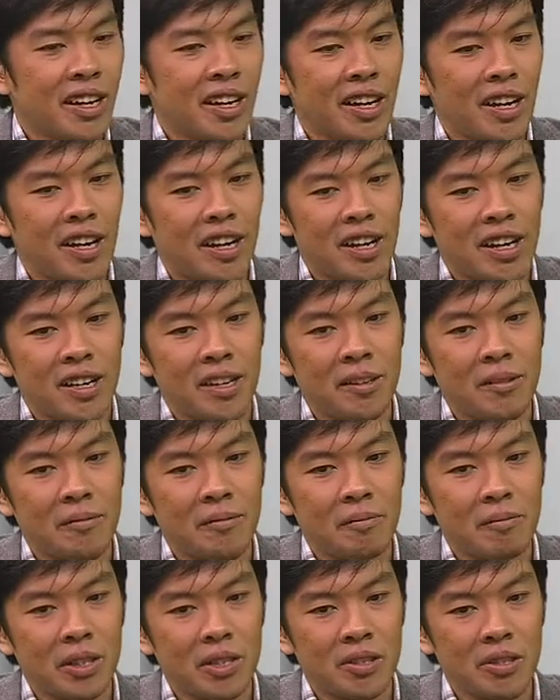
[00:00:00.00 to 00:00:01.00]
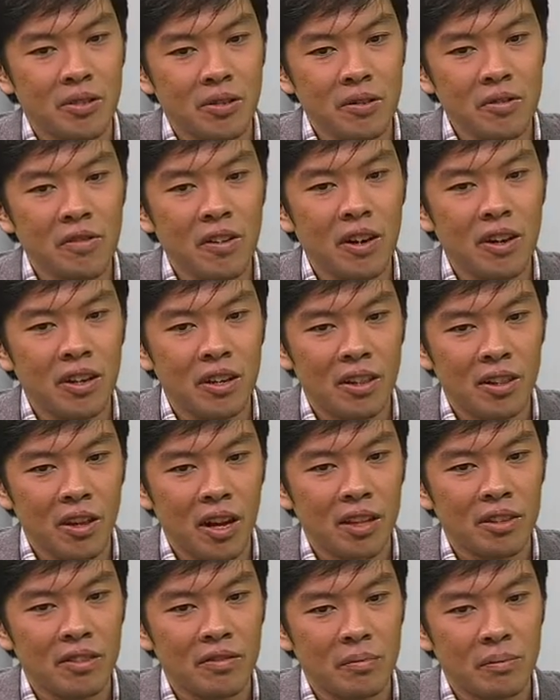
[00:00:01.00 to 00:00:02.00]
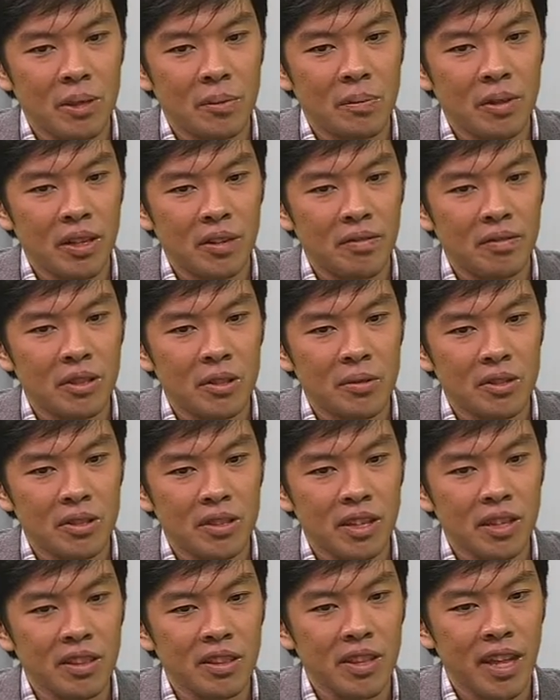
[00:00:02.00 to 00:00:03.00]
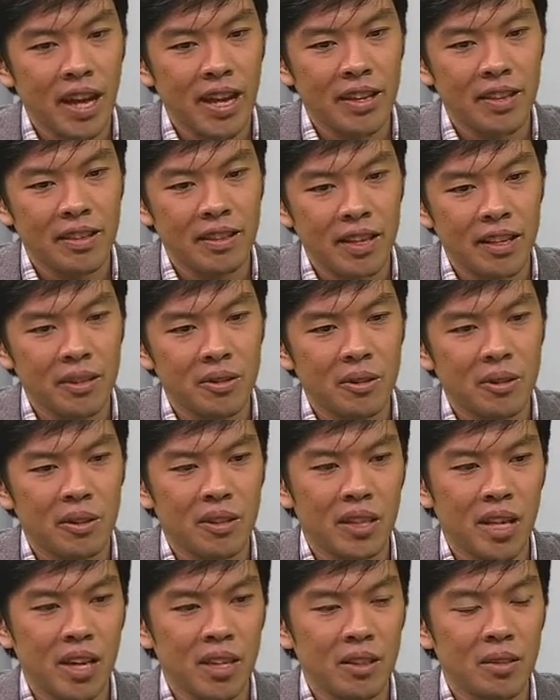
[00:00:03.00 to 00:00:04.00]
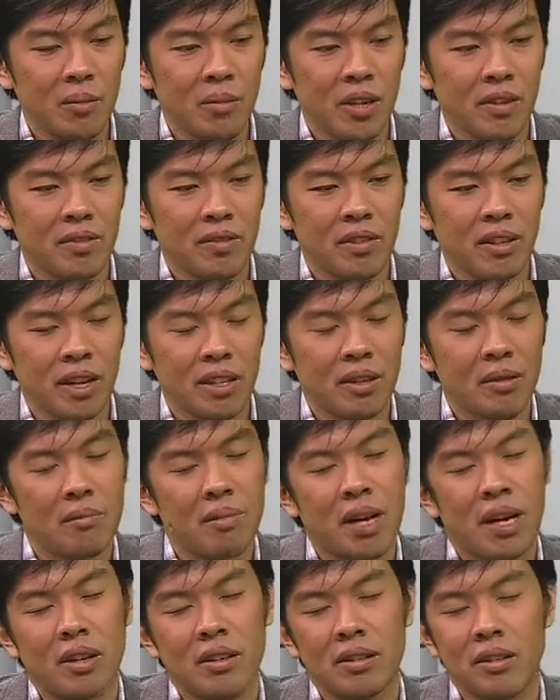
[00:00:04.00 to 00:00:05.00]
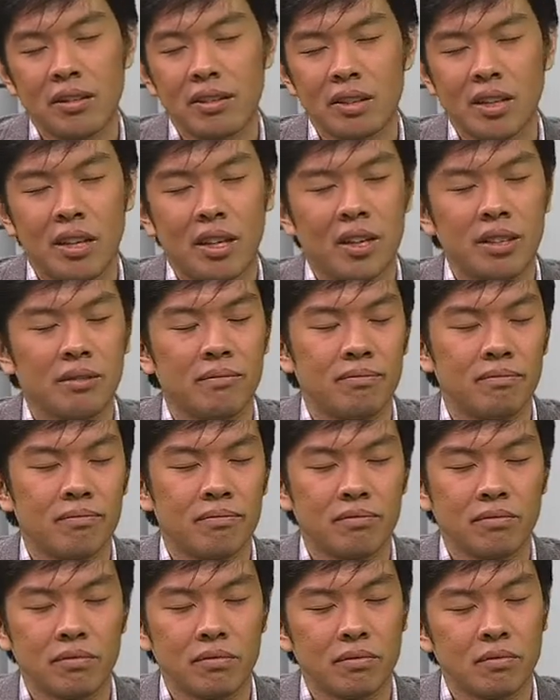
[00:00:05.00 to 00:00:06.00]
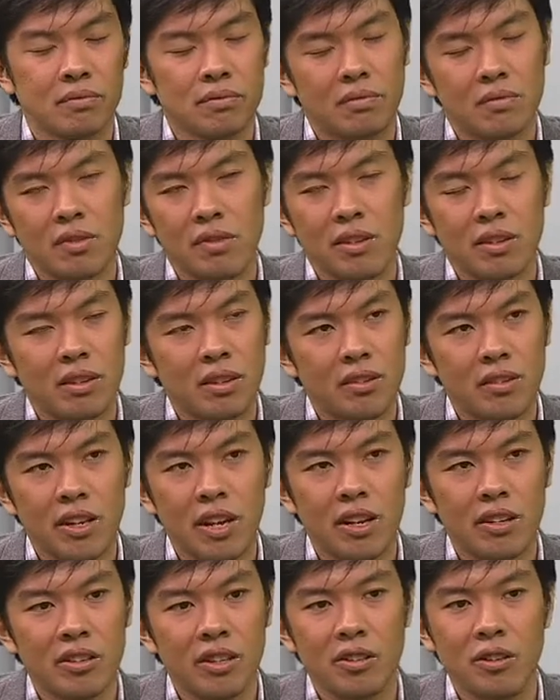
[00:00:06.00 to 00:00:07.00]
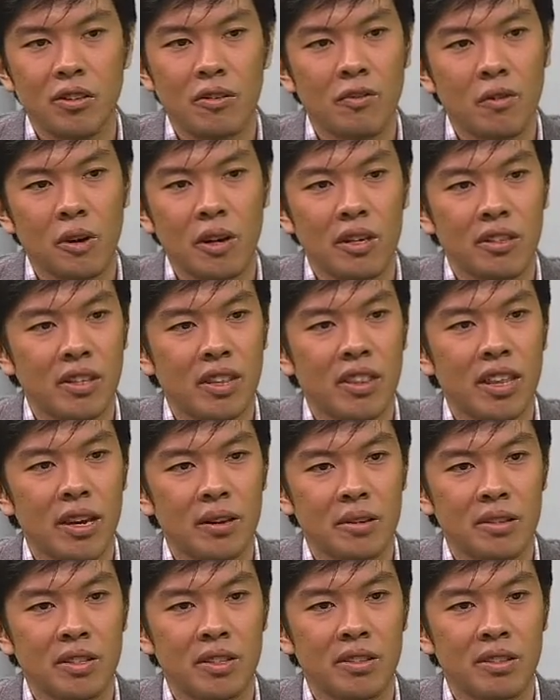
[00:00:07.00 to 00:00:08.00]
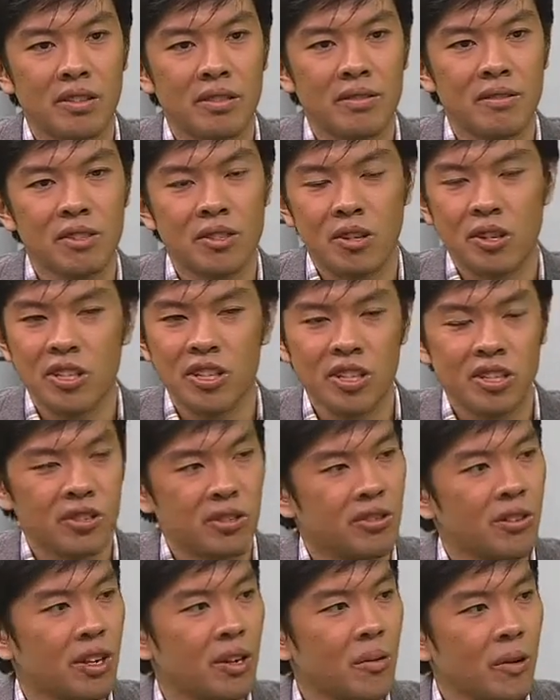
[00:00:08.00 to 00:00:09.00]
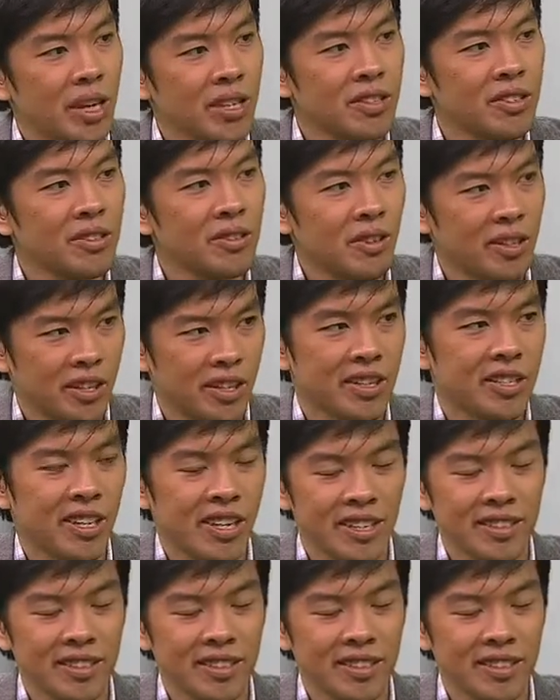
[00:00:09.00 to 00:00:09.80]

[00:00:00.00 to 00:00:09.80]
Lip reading: But so far, a lot of people have used it. I think to date, we've done about 300 or 400,000 searches or requests on our site.